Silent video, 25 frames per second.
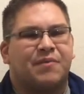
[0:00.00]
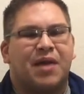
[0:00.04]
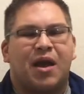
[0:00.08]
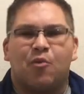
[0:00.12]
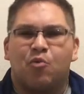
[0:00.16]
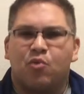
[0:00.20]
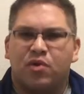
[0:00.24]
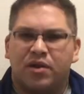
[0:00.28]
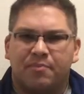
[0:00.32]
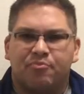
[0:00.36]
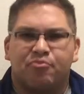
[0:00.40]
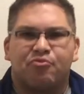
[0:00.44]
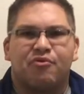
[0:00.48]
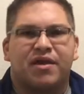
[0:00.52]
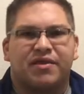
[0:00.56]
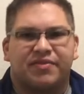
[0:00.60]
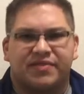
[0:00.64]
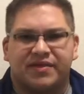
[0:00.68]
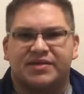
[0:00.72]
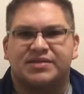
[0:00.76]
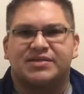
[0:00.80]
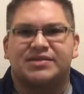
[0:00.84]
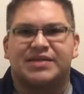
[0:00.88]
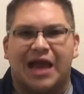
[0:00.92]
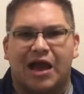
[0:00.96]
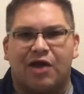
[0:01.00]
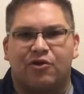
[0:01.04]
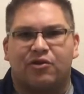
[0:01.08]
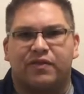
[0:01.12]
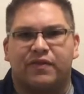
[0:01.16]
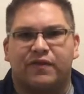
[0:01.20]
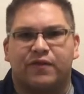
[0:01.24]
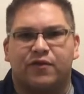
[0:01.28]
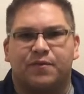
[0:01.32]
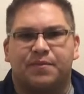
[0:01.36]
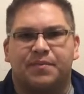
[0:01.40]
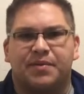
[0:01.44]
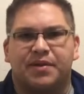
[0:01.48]
I want to break this down a
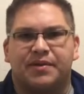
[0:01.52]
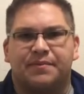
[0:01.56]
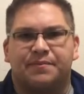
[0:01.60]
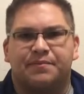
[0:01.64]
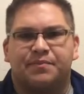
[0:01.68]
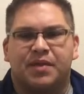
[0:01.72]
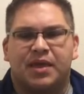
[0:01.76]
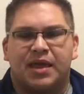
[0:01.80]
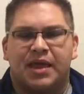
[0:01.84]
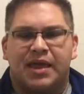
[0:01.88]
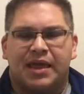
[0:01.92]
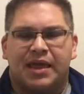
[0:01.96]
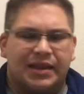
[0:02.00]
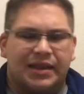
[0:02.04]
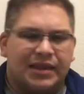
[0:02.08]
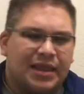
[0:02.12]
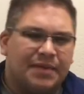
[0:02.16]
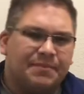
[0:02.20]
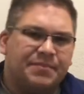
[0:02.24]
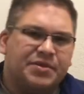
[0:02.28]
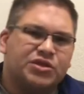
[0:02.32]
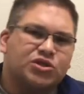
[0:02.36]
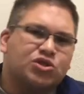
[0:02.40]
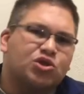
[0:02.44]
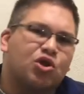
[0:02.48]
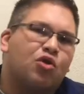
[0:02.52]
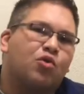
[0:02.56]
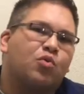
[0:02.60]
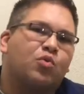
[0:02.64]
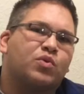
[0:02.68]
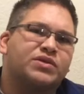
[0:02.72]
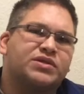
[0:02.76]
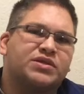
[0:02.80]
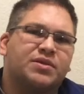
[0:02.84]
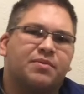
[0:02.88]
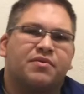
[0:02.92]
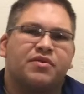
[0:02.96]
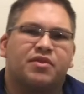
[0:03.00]
little bit. Let me start
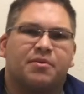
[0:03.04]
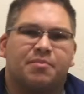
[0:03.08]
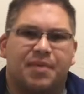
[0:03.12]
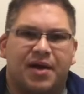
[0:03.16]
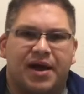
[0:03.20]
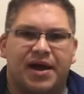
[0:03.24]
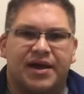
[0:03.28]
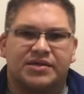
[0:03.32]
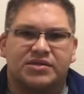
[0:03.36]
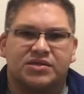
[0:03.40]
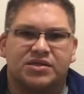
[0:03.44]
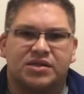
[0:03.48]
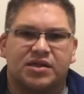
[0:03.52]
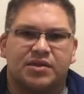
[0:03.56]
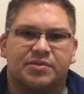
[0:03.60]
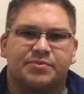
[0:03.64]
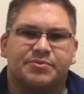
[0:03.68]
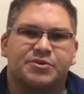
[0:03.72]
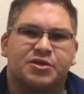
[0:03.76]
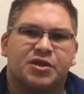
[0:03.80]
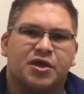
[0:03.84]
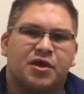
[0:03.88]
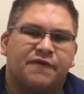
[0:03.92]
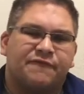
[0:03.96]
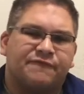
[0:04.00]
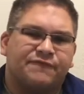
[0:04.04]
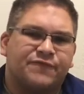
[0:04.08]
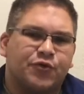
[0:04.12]
with some of the positives.